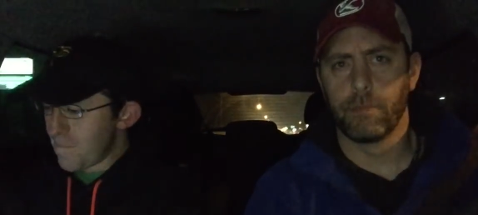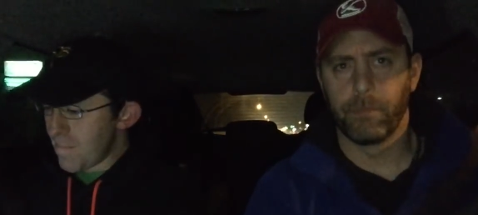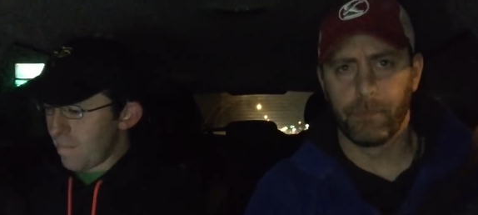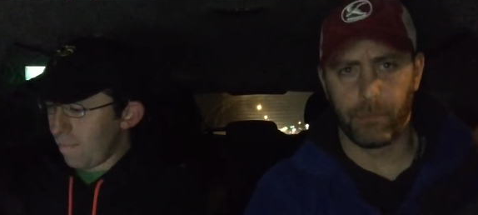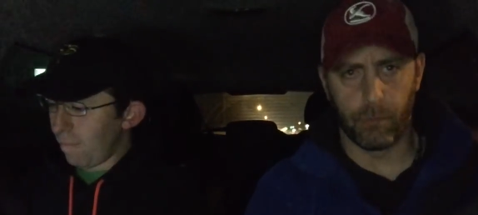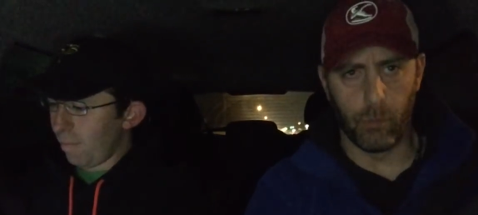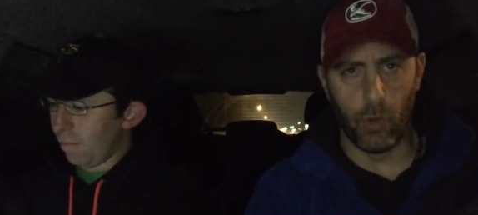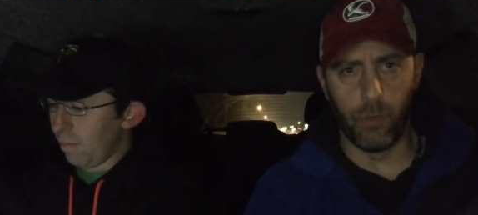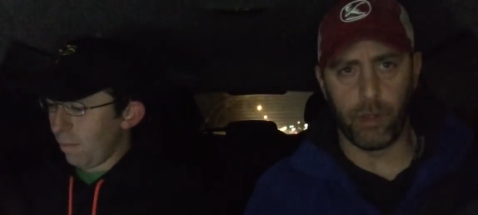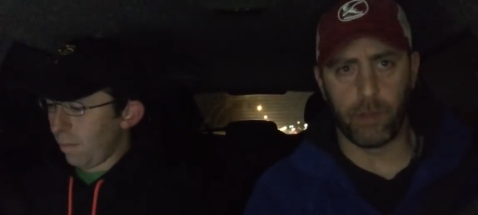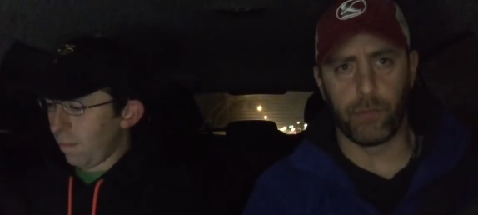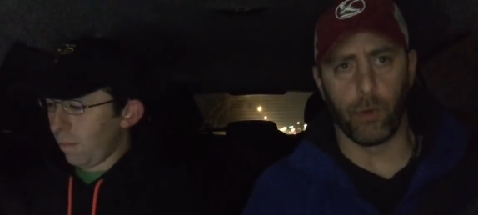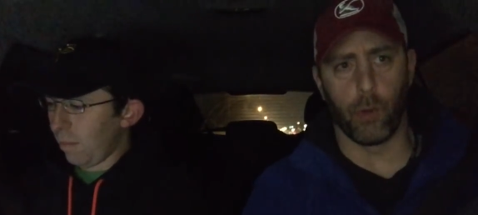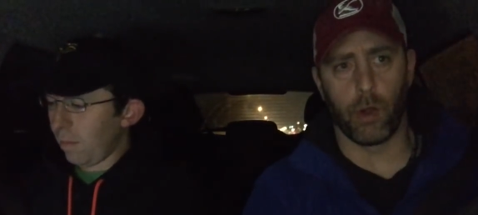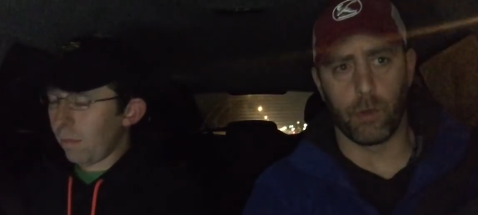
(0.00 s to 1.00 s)
Speaker 1: moving
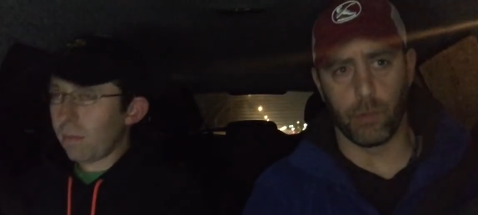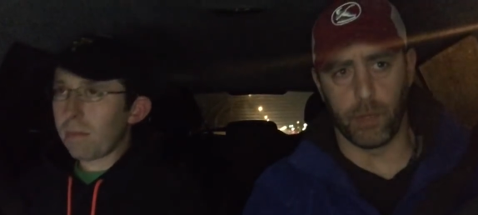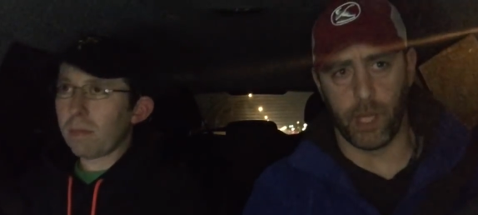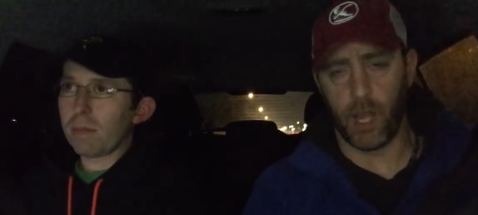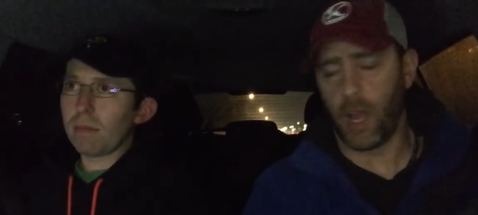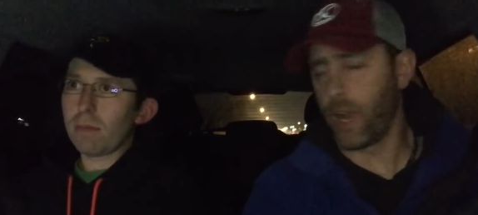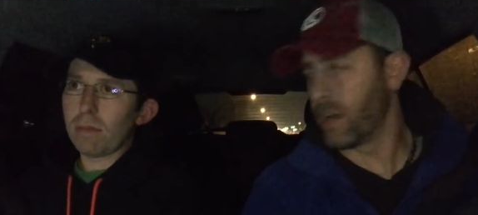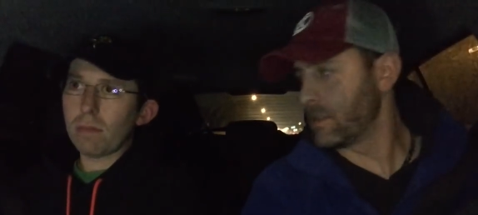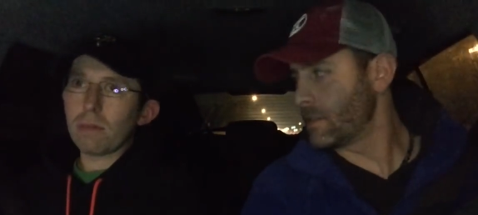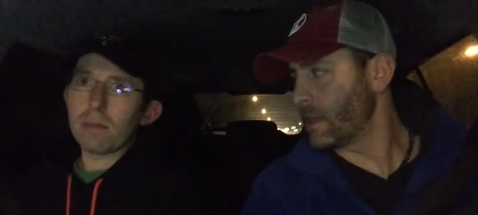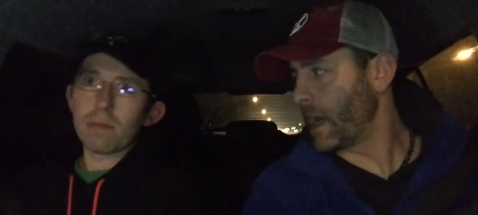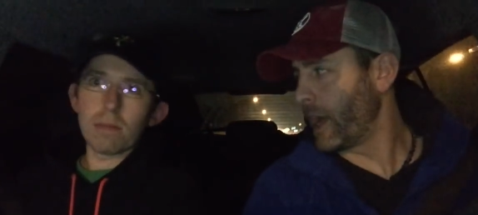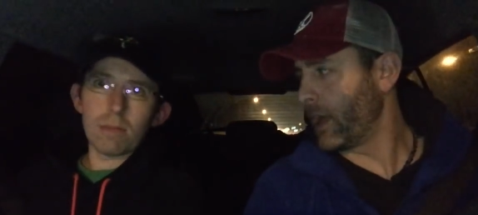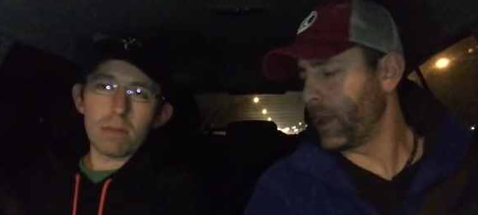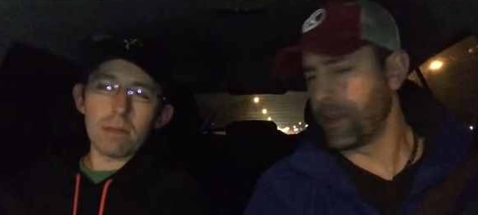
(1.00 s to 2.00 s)
forward when they hired
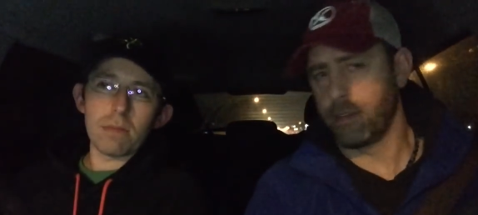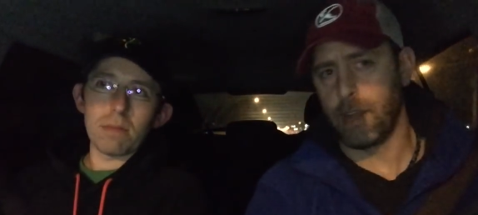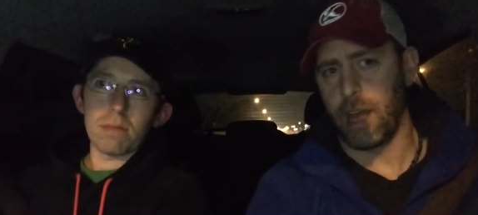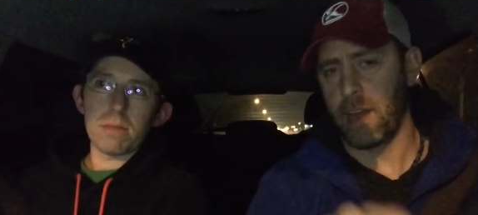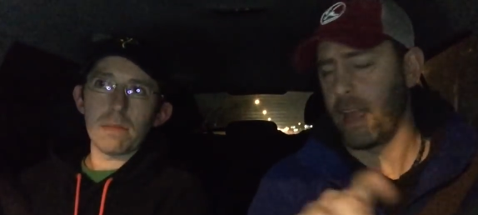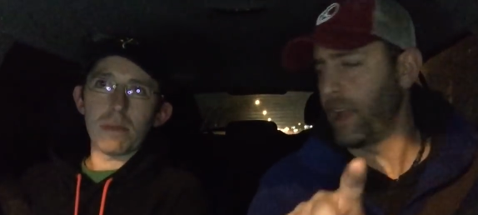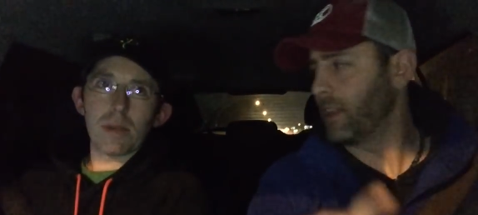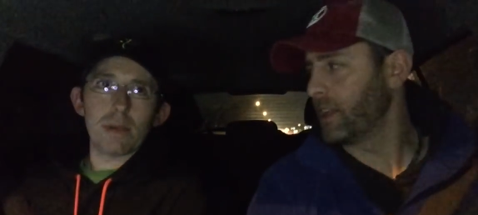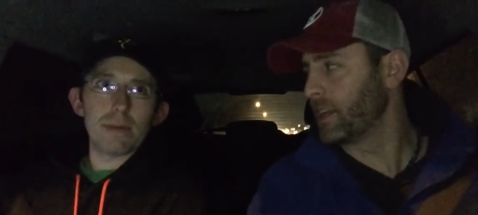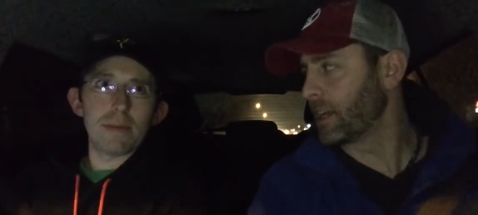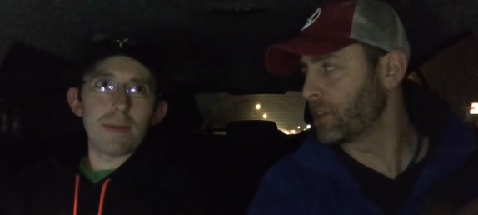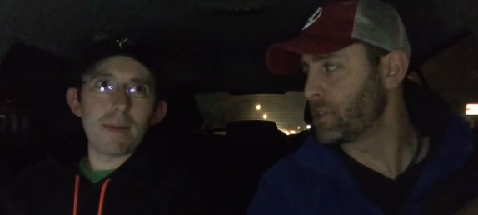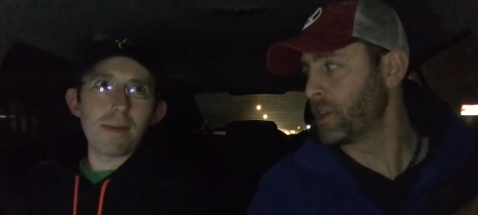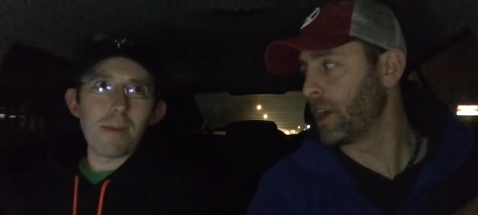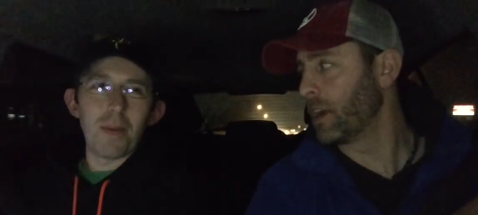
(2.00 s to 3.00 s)
Todd, Todd Haley
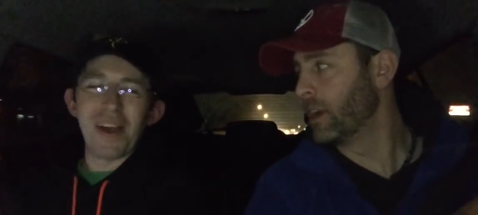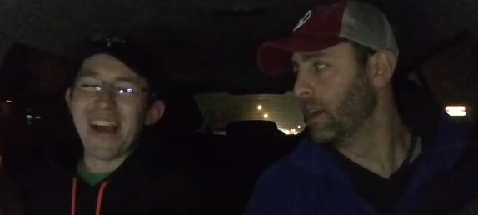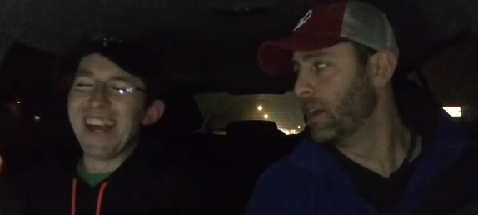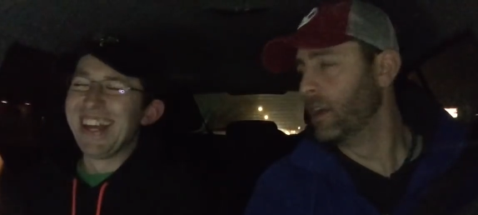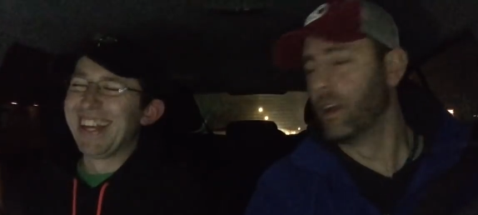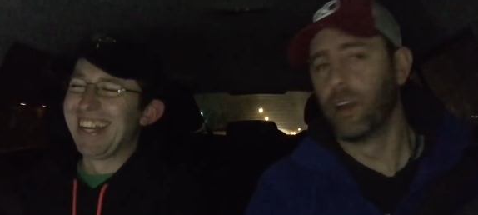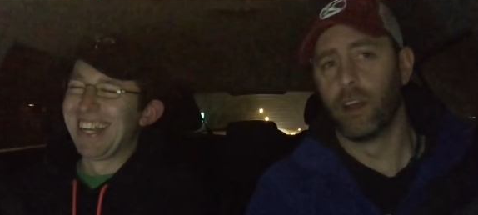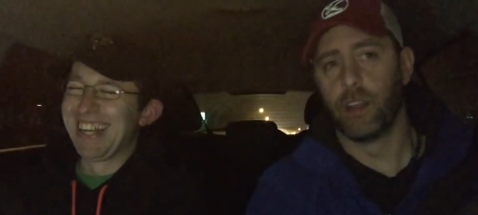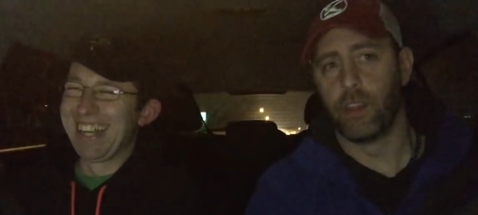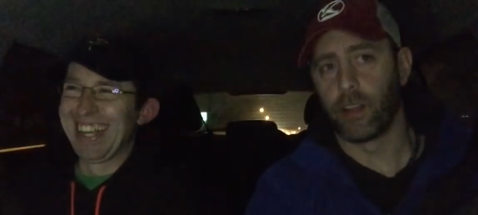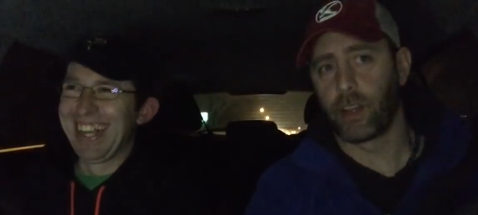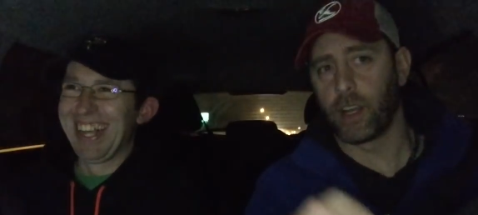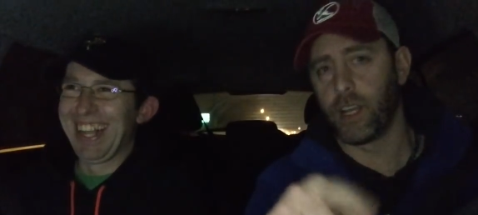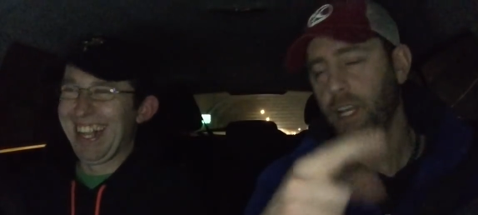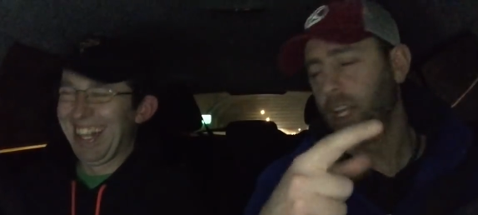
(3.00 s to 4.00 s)
next year, they're
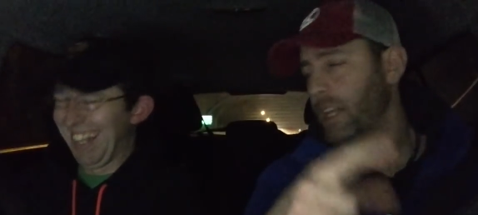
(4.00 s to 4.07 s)
going to